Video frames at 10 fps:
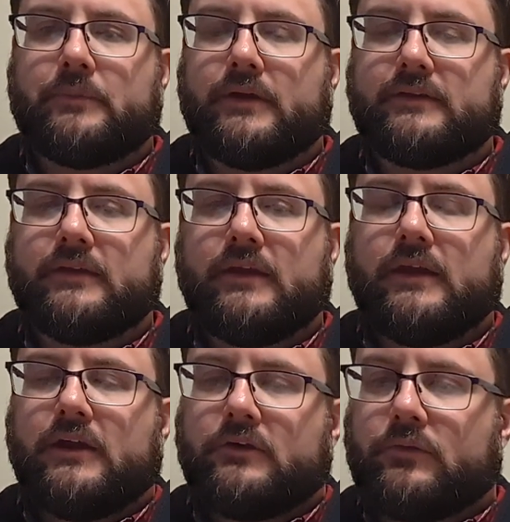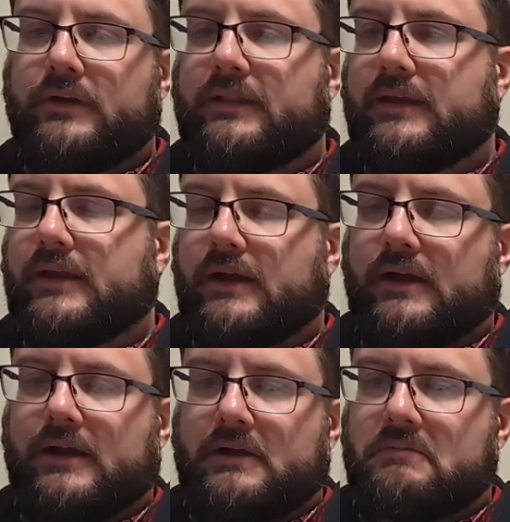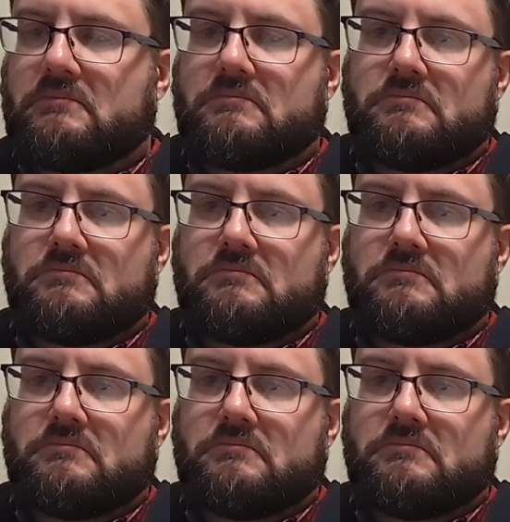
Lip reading: But really, I